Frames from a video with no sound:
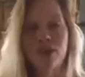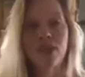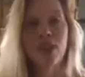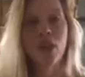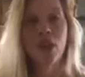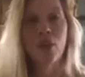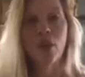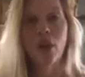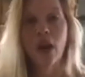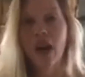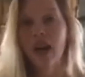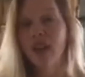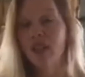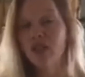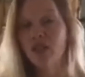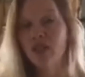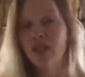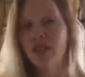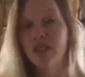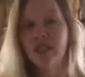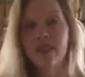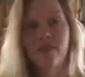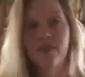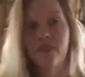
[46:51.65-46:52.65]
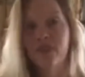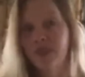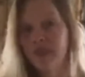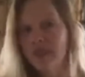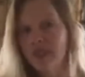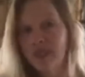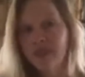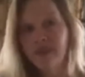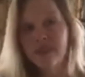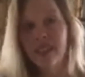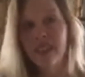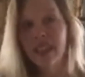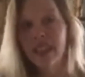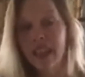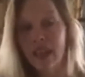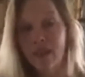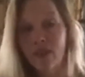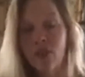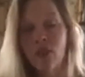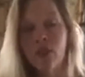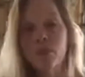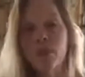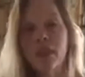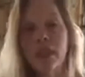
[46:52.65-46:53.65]
So I just
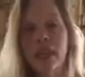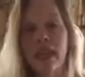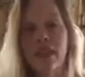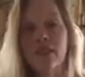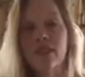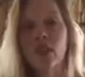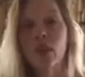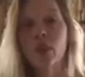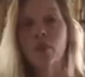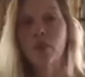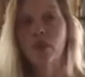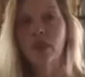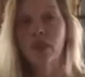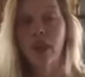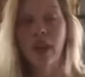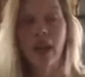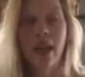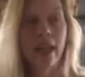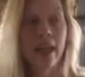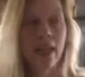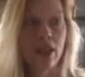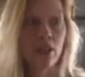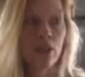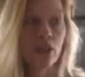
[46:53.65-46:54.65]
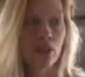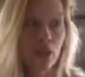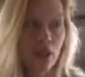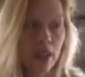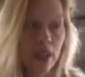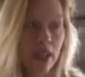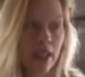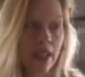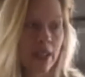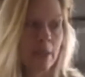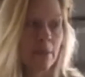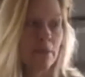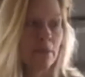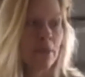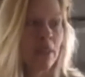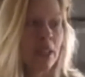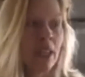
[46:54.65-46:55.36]
inevitably ended up with a hiatal hernia.